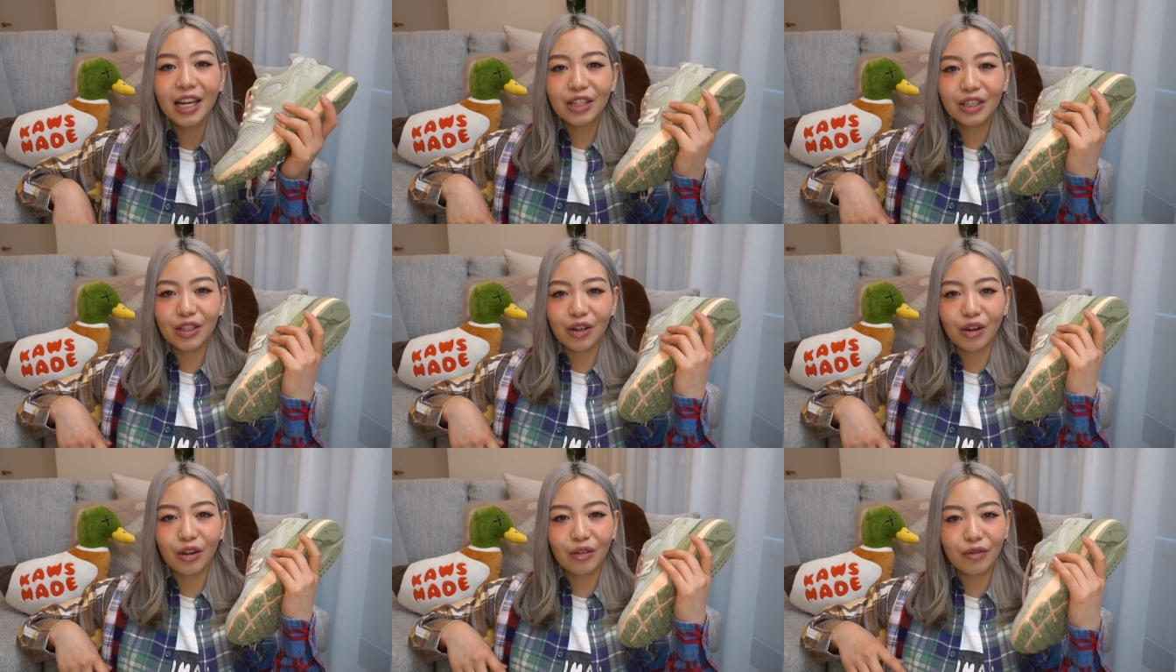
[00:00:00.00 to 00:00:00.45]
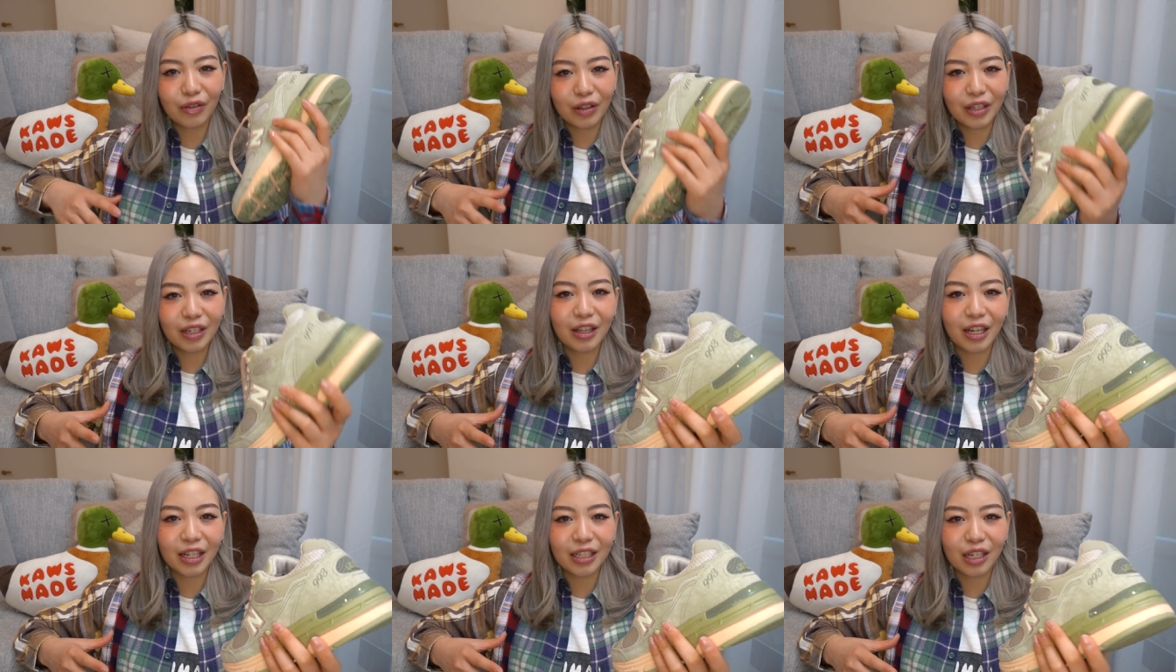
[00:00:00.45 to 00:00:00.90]
So
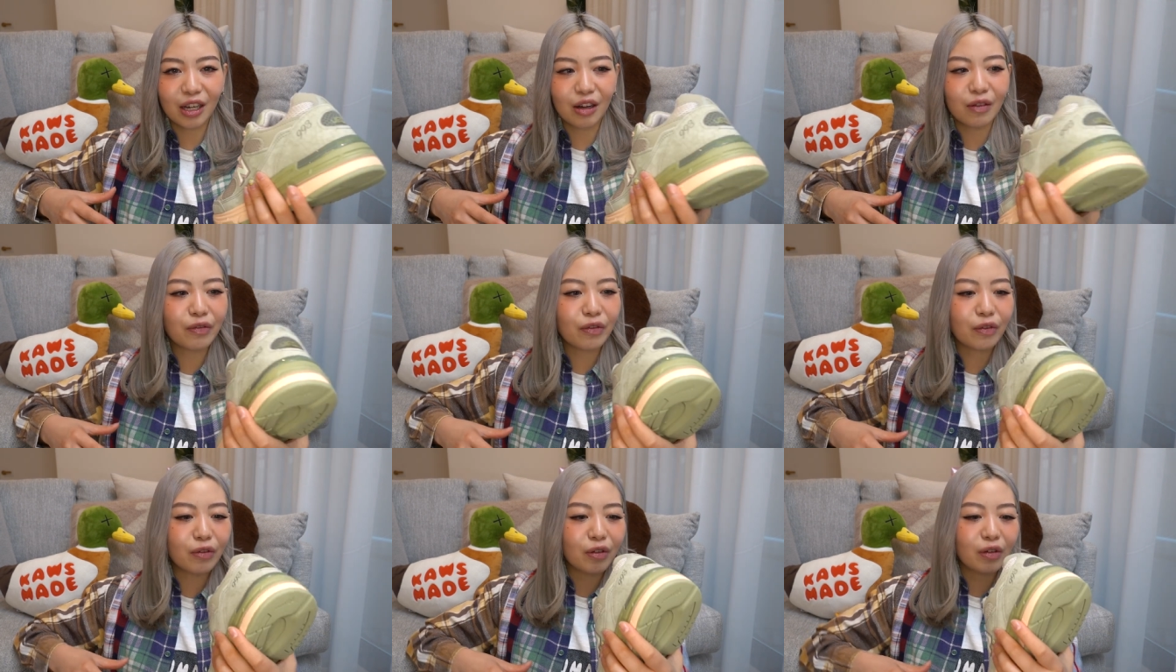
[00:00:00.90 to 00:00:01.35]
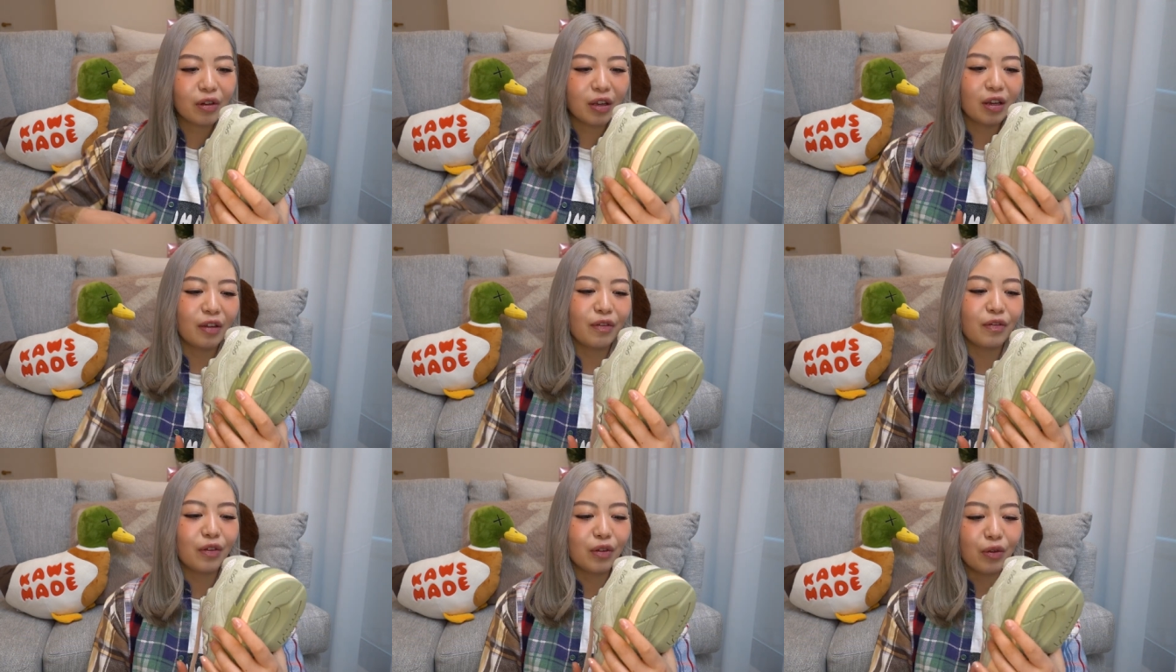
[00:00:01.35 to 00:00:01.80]
hopefully that's helpful
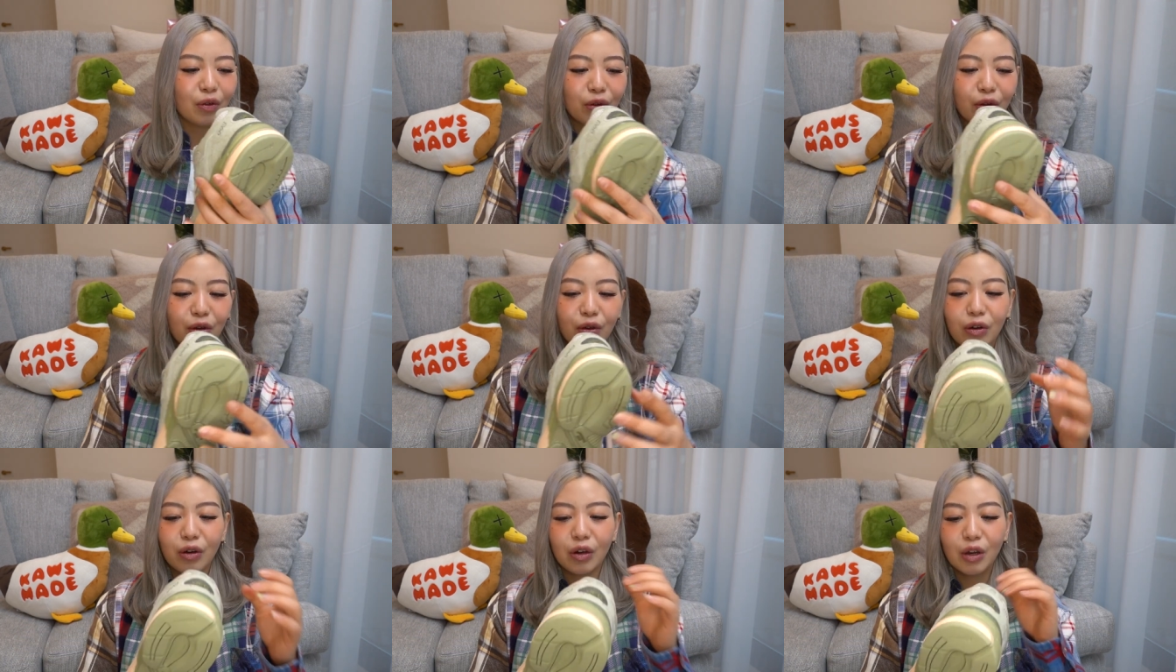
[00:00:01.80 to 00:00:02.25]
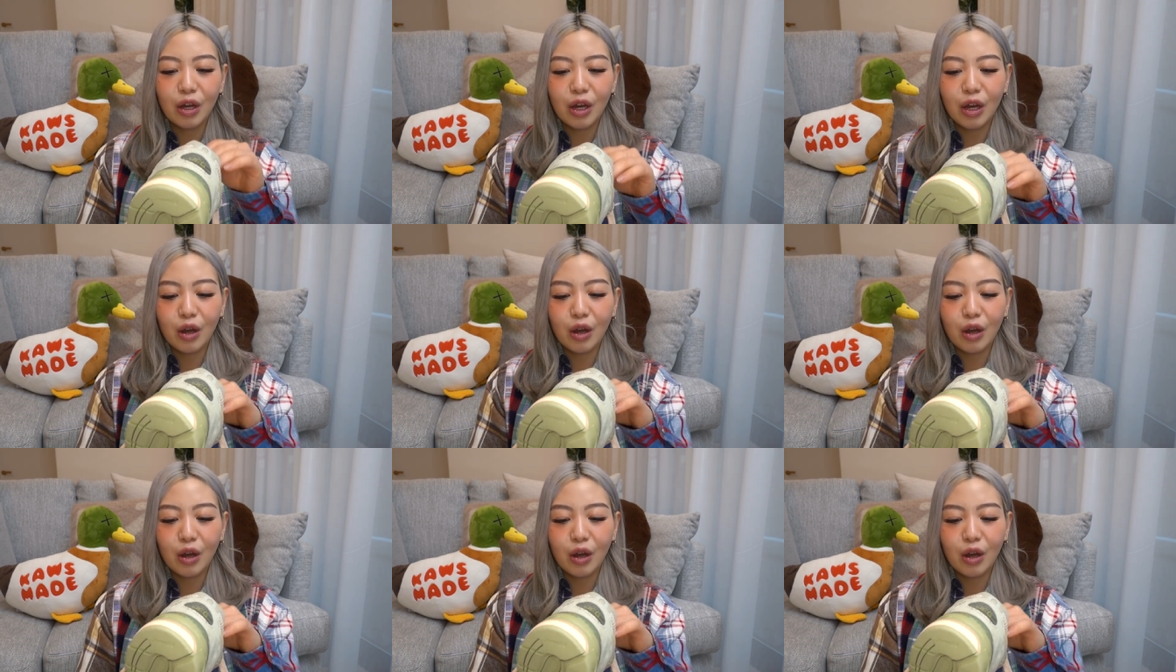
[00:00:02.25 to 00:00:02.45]
if you're